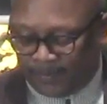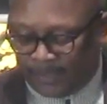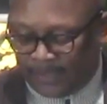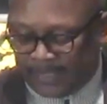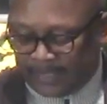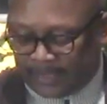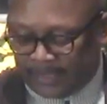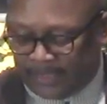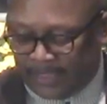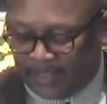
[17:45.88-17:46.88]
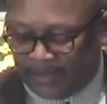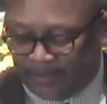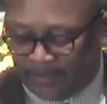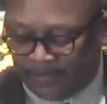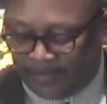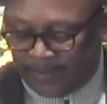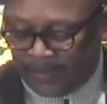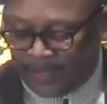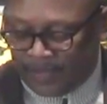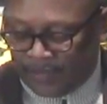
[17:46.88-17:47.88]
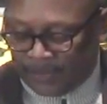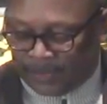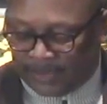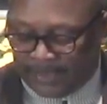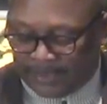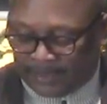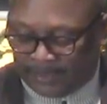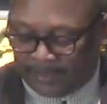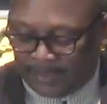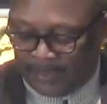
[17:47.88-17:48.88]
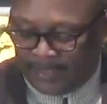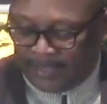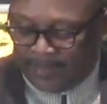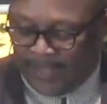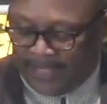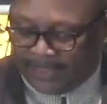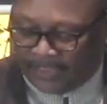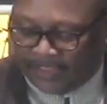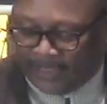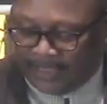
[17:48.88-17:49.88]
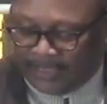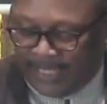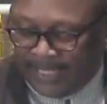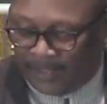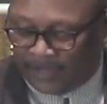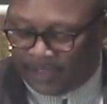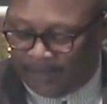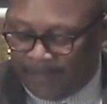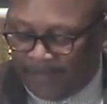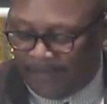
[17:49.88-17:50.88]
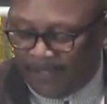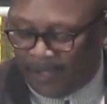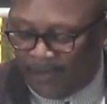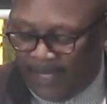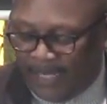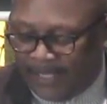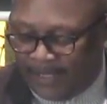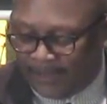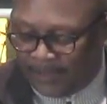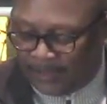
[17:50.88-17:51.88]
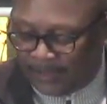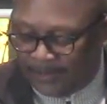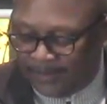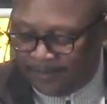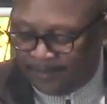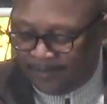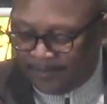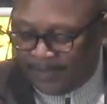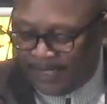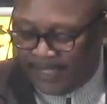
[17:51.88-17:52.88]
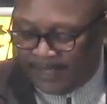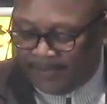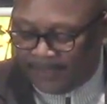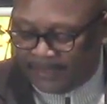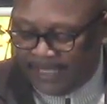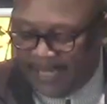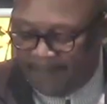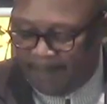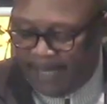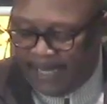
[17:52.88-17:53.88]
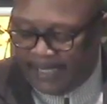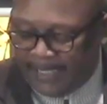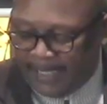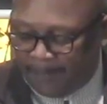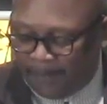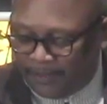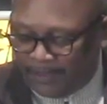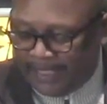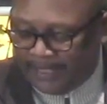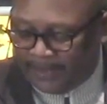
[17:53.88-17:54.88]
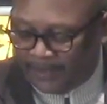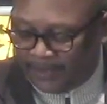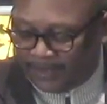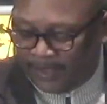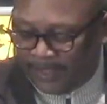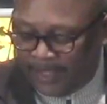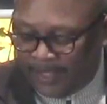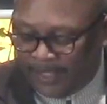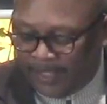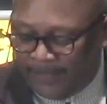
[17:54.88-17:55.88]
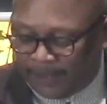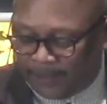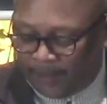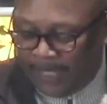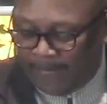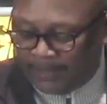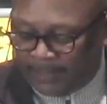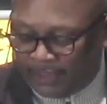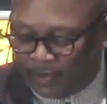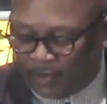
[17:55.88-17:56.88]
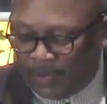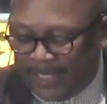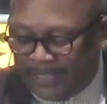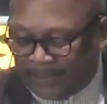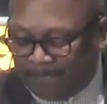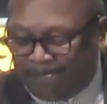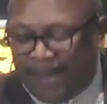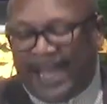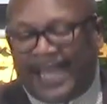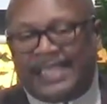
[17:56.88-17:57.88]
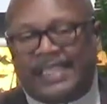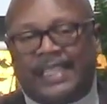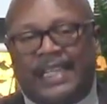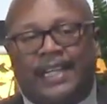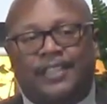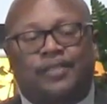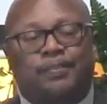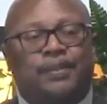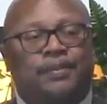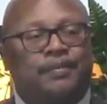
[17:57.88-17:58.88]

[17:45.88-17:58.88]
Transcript: Let us continue. Verse 6, that the Gentiles should be fellow heirs and of the same body and partakers of this promise in Christ by the gospel.